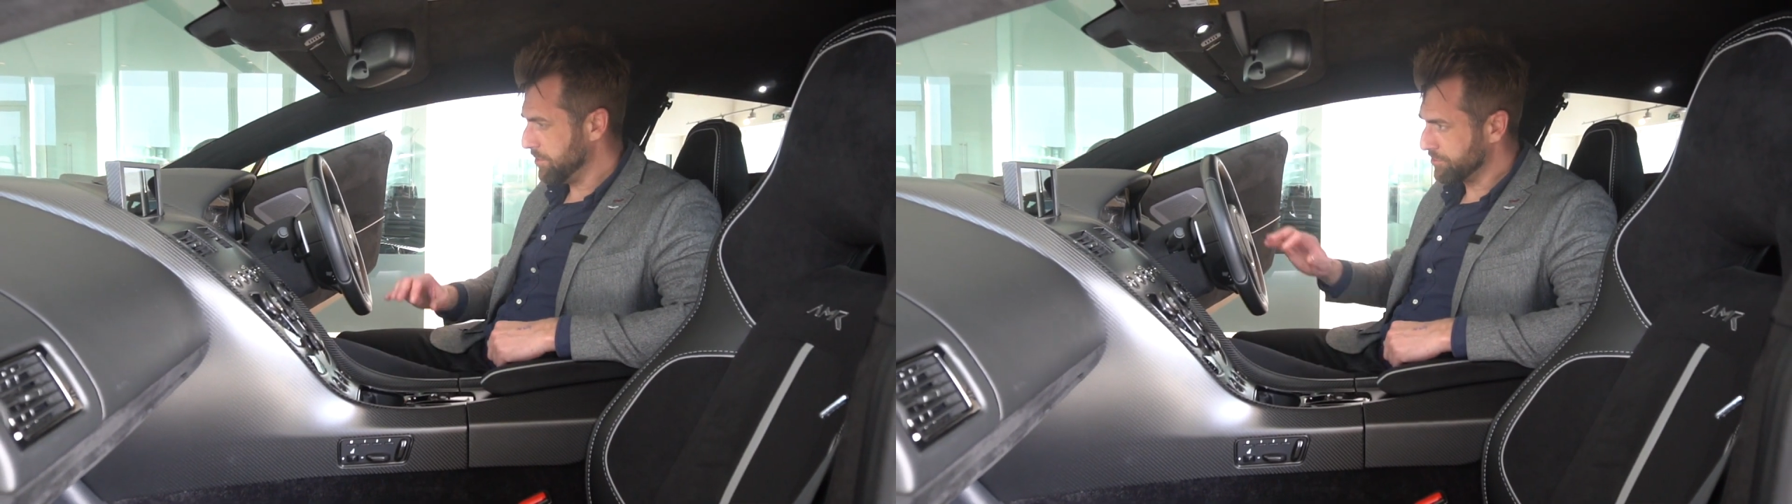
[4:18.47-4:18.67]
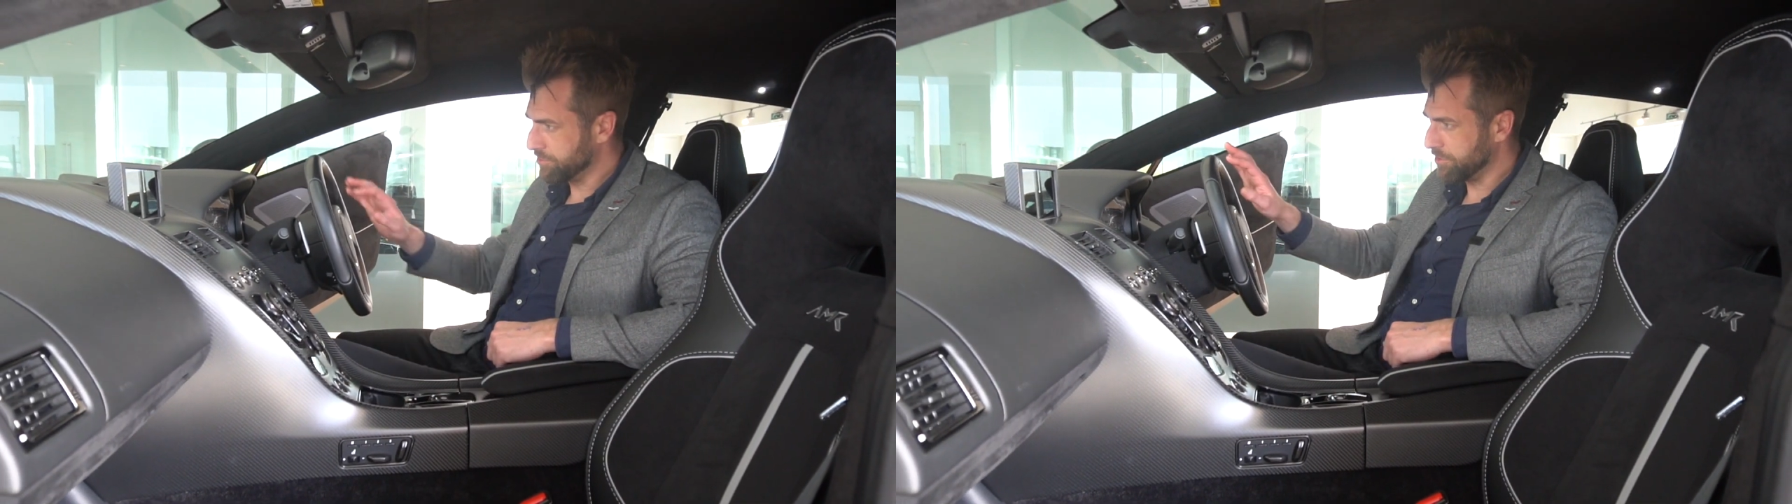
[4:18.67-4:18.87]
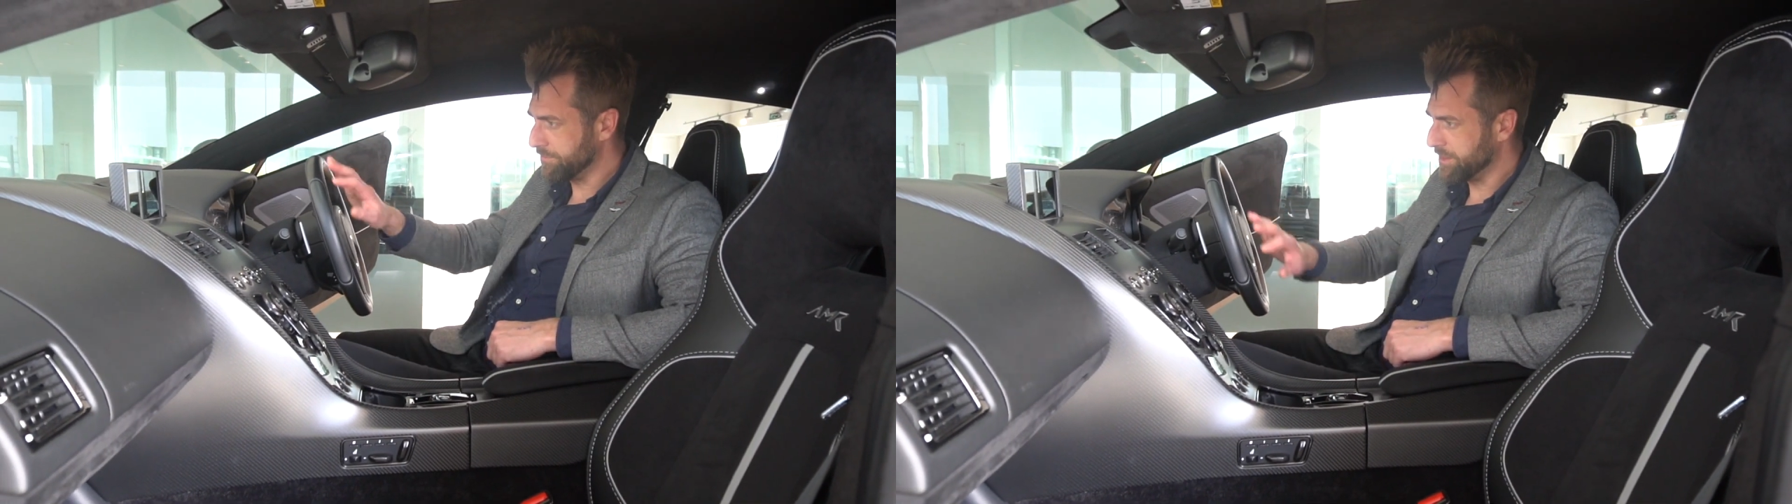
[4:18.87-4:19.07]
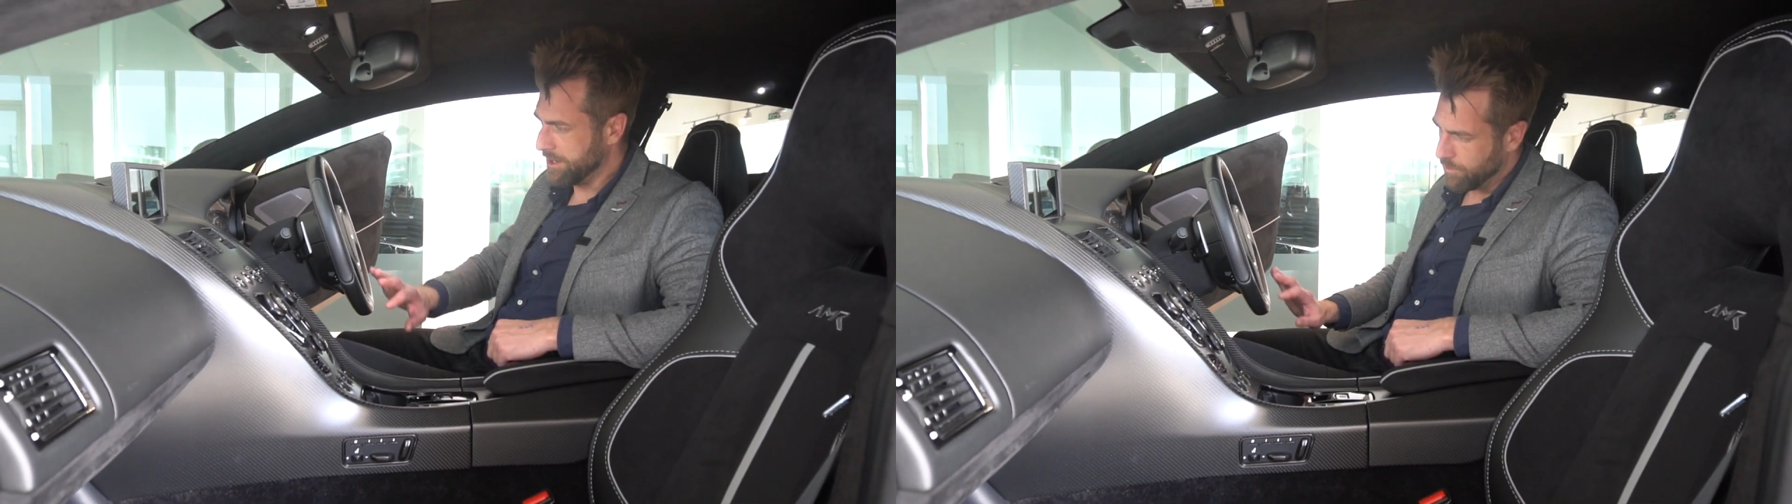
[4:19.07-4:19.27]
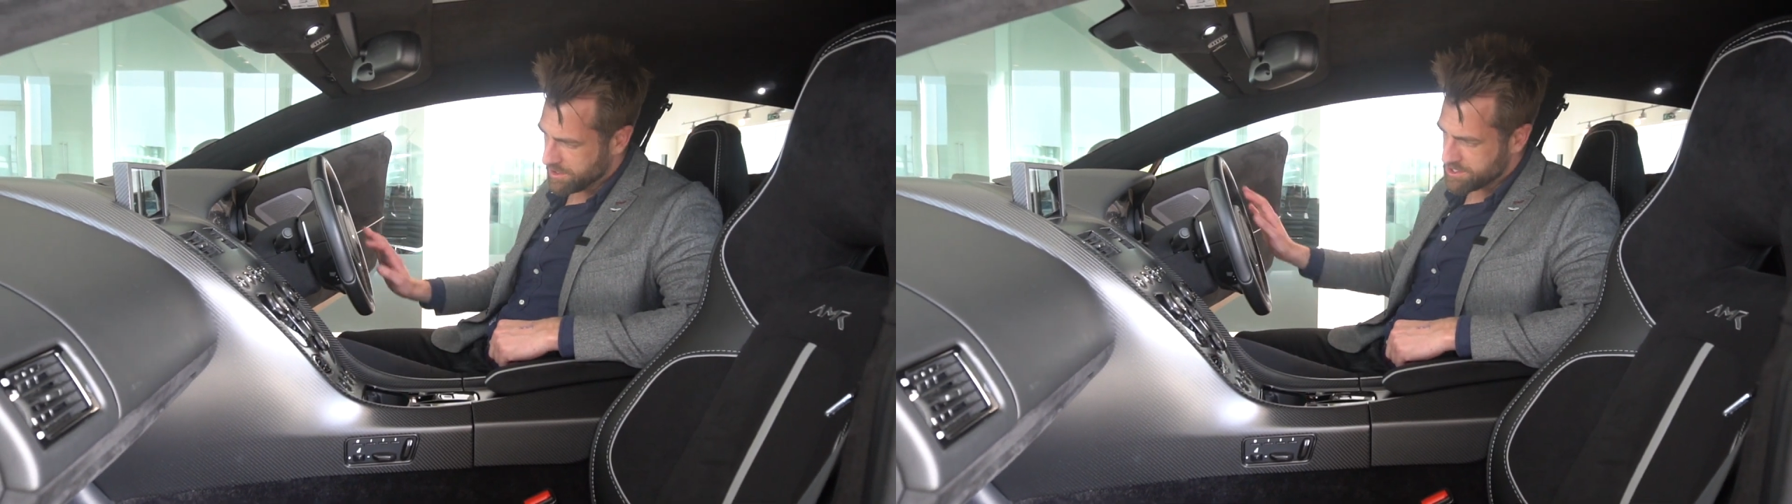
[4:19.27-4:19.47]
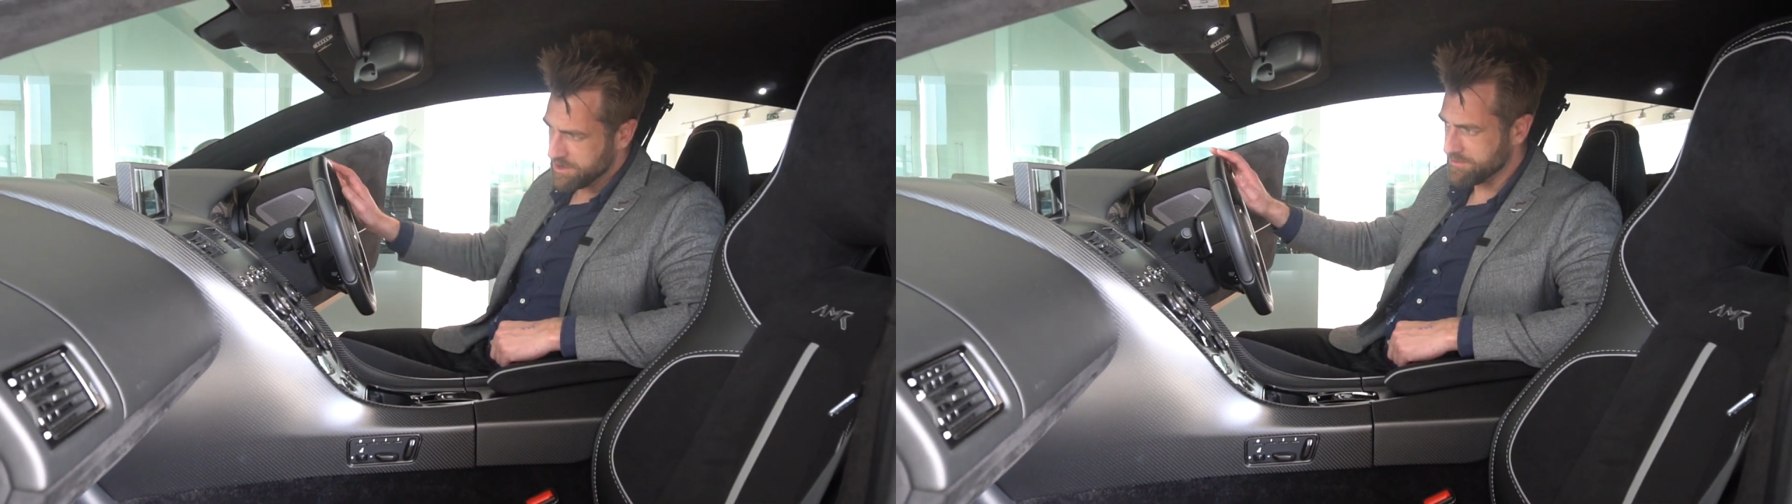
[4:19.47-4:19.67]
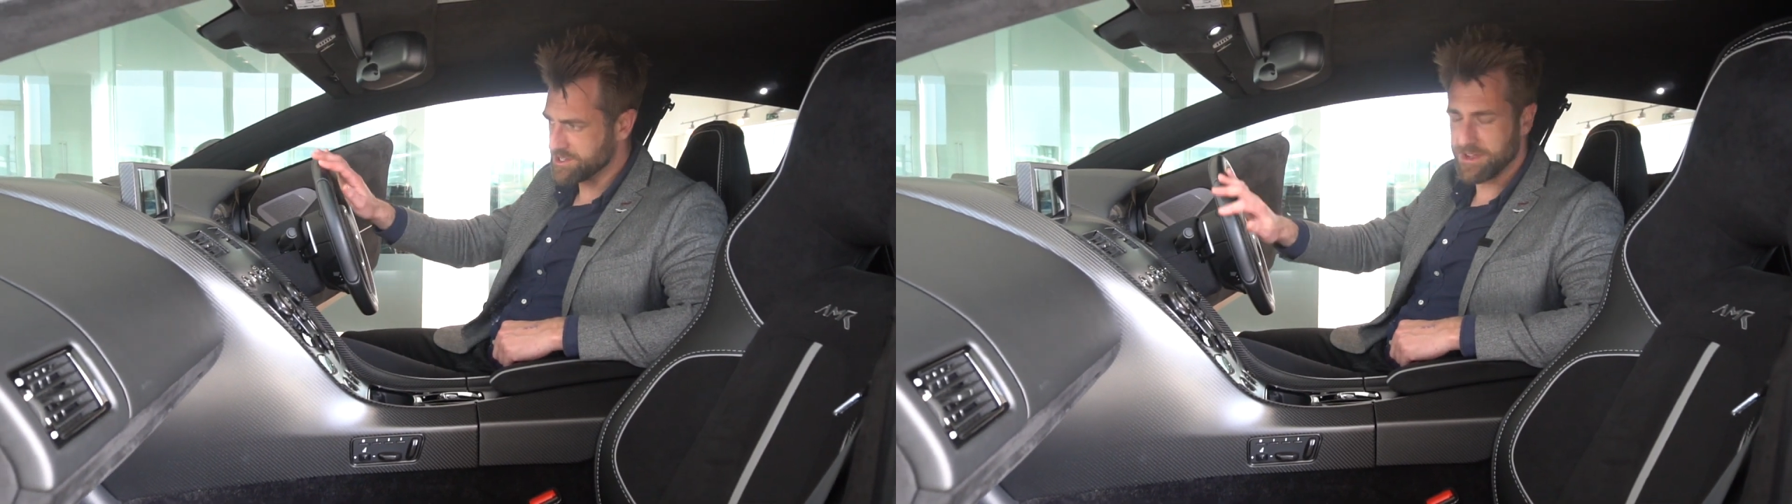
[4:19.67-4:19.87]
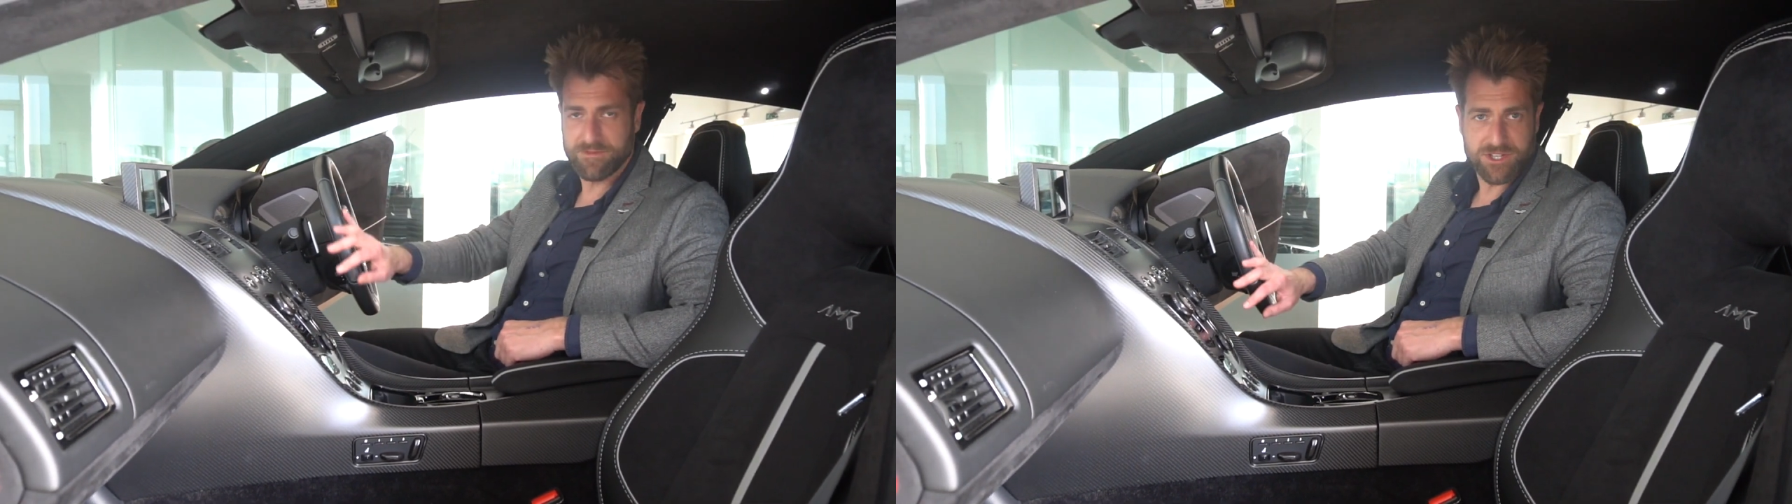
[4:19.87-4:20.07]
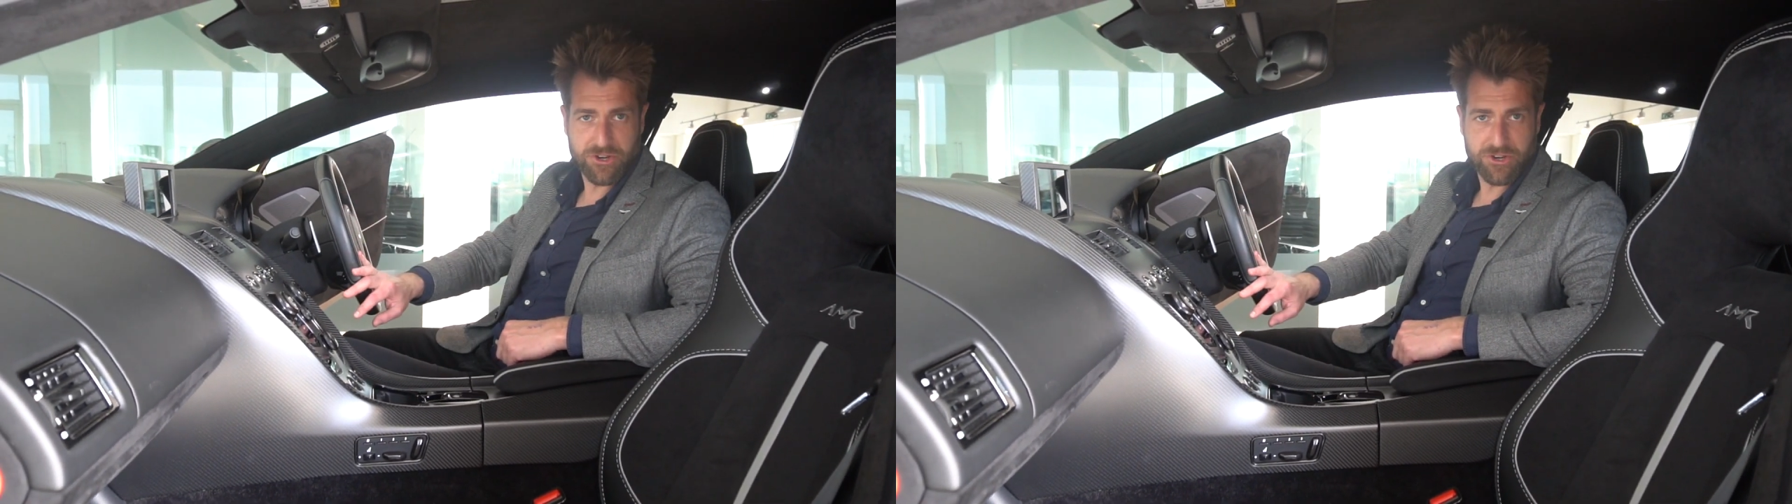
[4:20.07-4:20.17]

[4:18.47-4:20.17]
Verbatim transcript: we also got the One-77